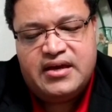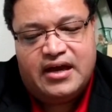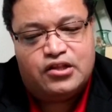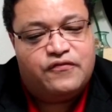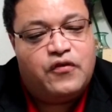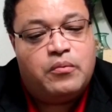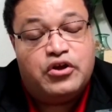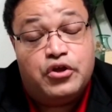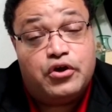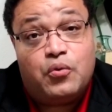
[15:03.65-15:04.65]
I look forward
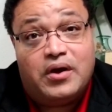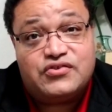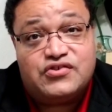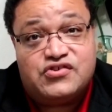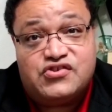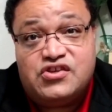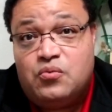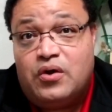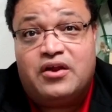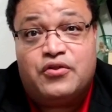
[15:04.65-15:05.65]
to your questions to see
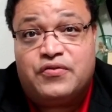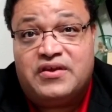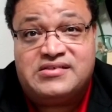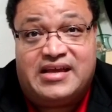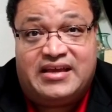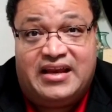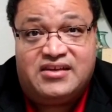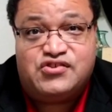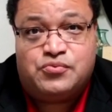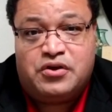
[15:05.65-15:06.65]
what other things I can
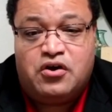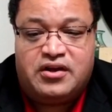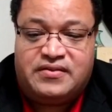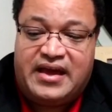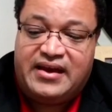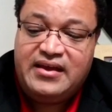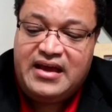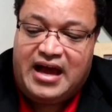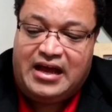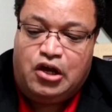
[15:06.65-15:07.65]
answer regarding that.
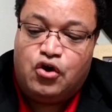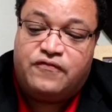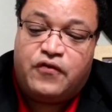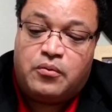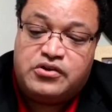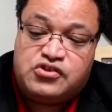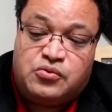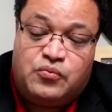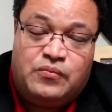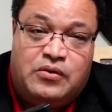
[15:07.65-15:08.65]
I look forward
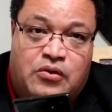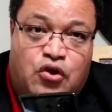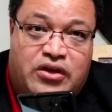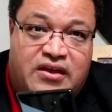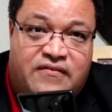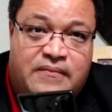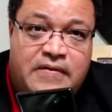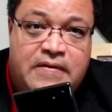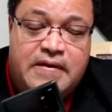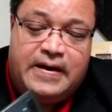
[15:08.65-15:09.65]
to looking,
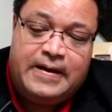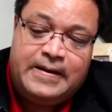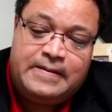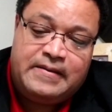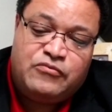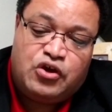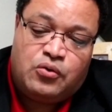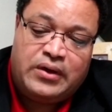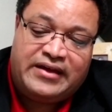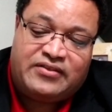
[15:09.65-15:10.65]

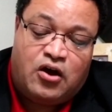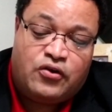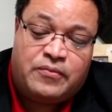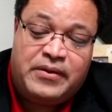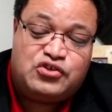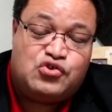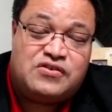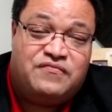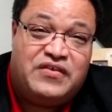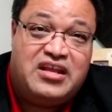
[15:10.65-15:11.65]
at all the pictures
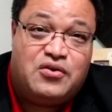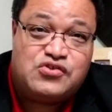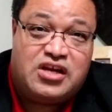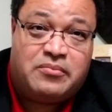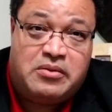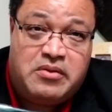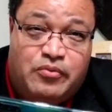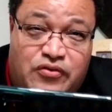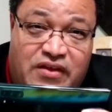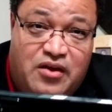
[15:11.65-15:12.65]
and videos that I'm going to be
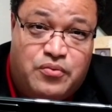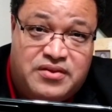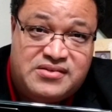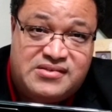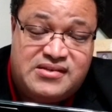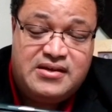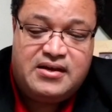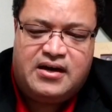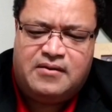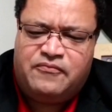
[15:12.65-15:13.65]
able to take with this
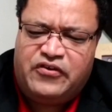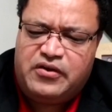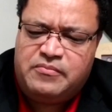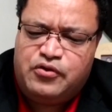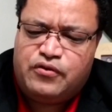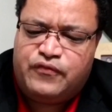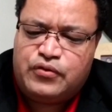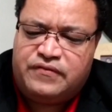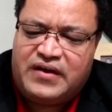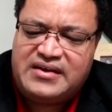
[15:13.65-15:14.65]
very beautiful
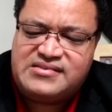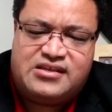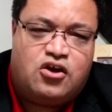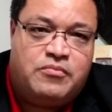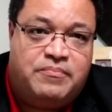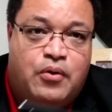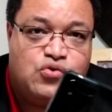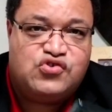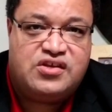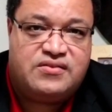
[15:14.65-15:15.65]
device, and I'll be
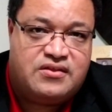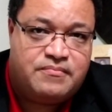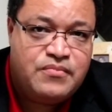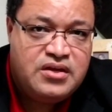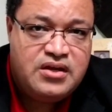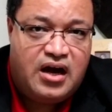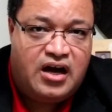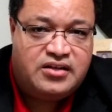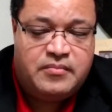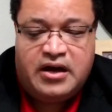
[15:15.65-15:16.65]
posting them
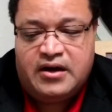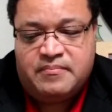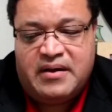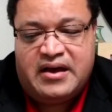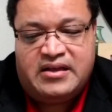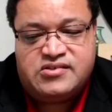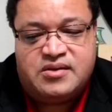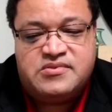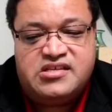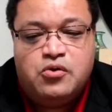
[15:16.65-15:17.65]
on my
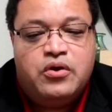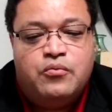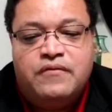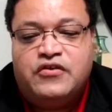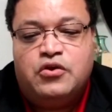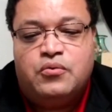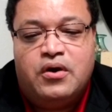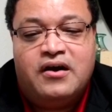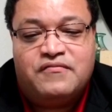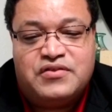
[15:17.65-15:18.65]
subsequent review
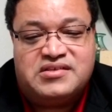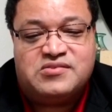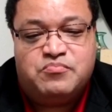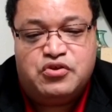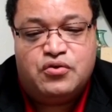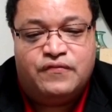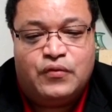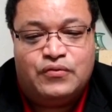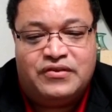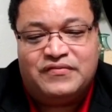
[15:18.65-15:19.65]
of this
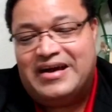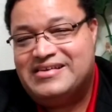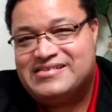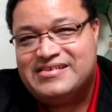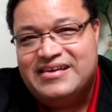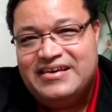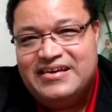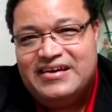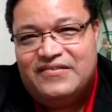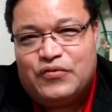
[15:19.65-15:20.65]
beautiful device.
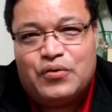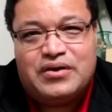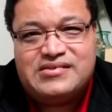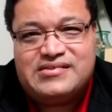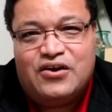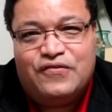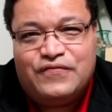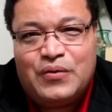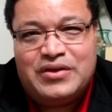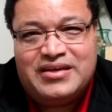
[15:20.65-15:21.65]
For
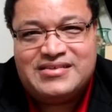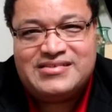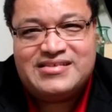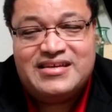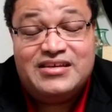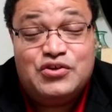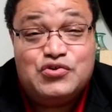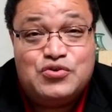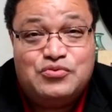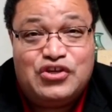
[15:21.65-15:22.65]
Cellphonius
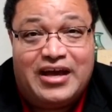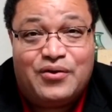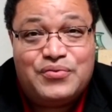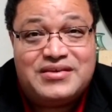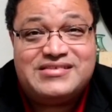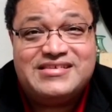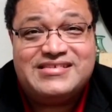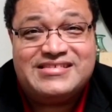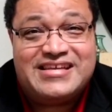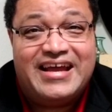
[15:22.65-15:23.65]
YouTube channel, this is
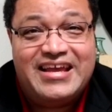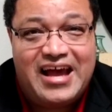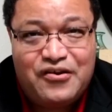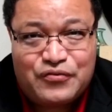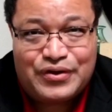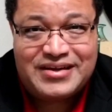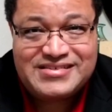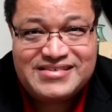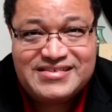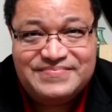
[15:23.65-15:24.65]
Danny
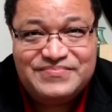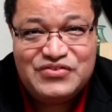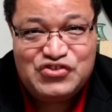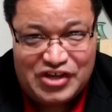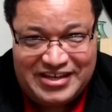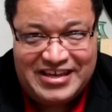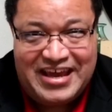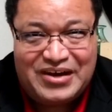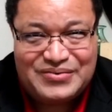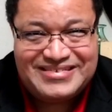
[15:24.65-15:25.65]
Alvarez checking out.